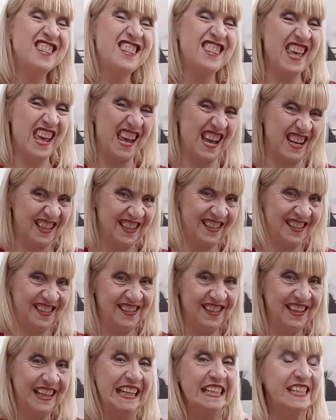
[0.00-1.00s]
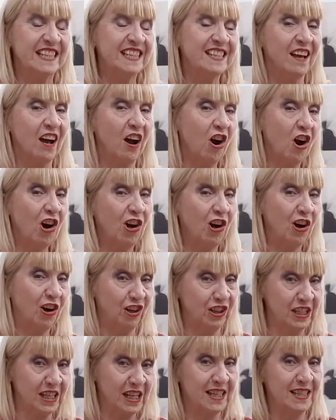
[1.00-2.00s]
This is the
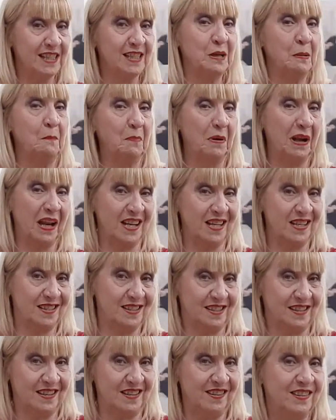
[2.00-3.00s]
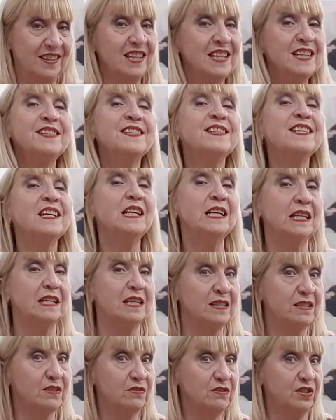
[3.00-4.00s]
hardest place. This
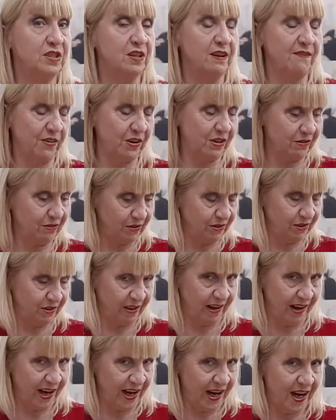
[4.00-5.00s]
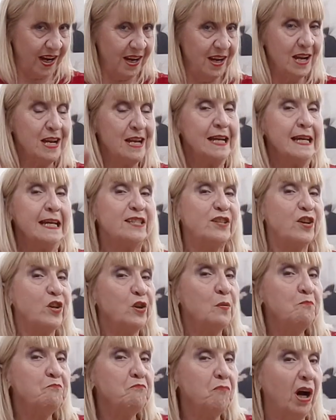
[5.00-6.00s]
is difficult, okay? So
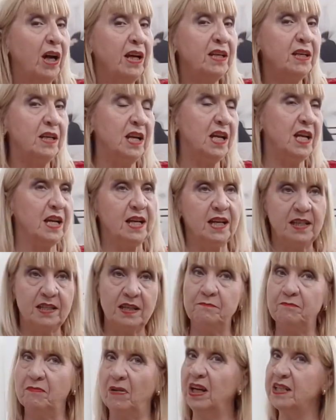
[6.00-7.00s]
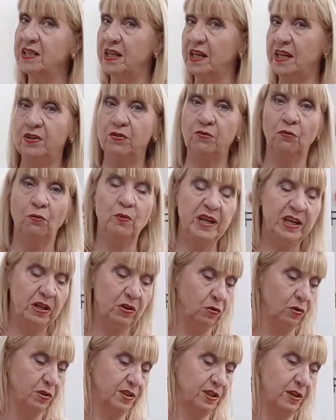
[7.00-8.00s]
you might need, it might take you a week
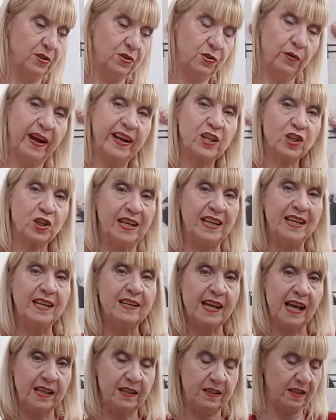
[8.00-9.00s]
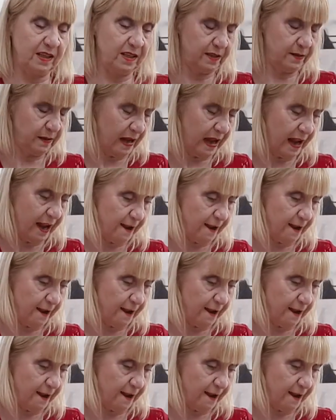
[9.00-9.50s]
or so to actually get this